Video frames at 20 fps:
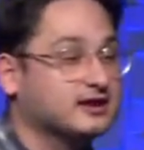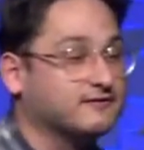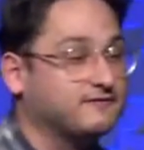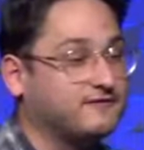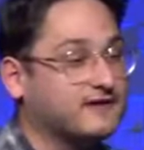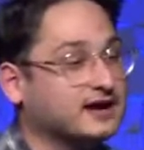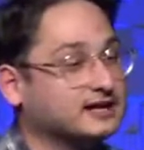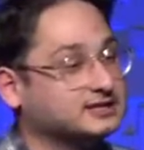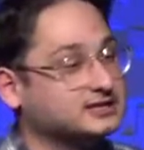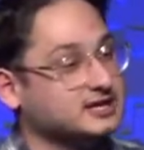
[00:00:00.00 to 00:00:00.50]

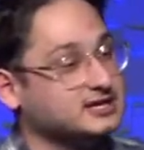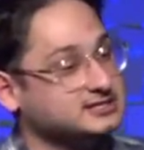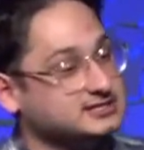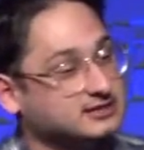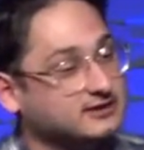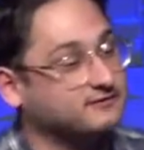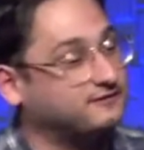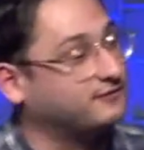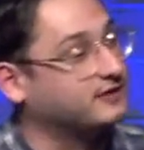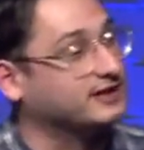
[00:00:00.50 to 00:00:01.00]
affect us and
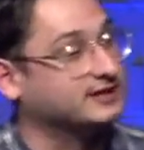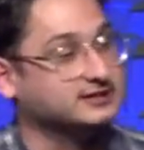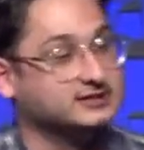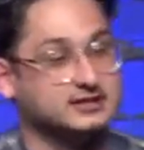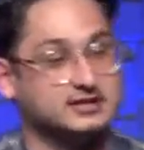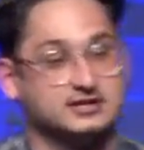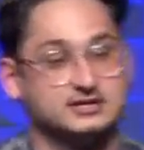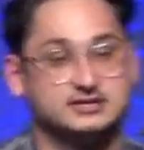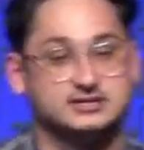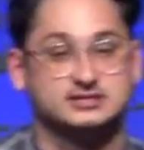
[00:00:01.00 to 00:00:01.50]
afflict
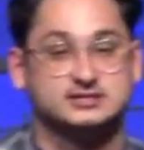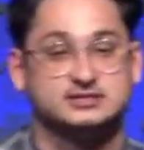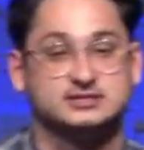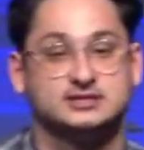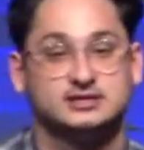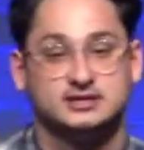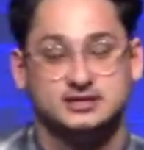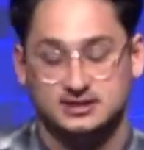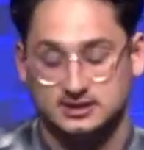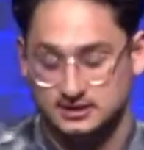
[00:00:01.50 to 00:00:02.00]
us.
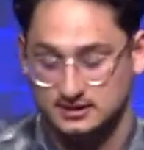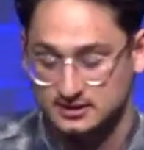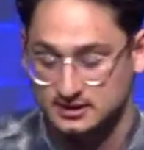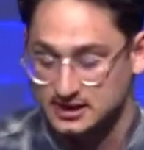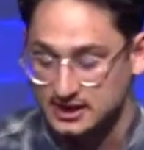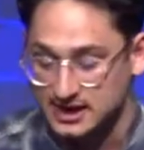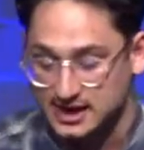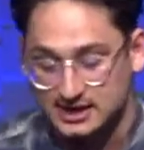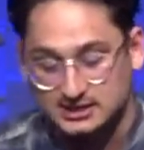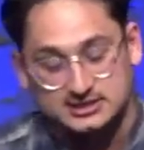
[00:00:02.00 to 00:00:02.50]

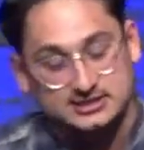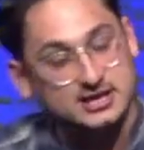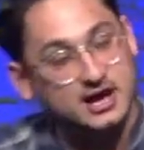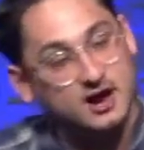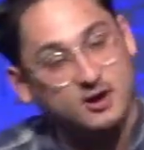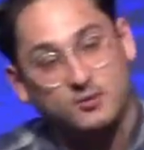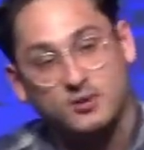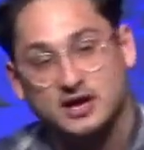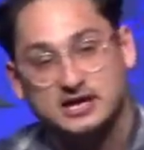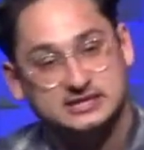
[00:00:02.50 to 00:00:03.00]
It's
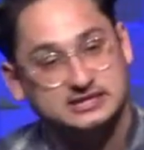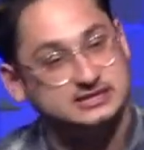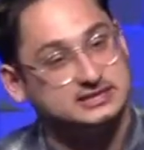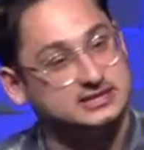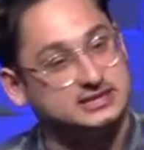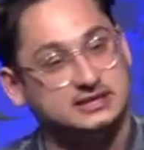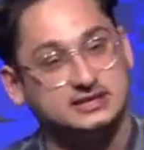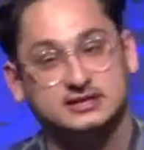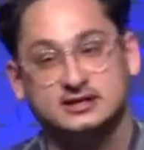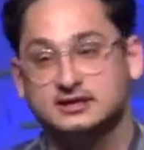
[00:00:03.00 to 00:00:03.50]
not
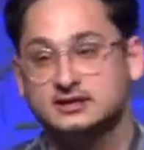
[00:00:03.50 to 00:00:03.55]
wasted.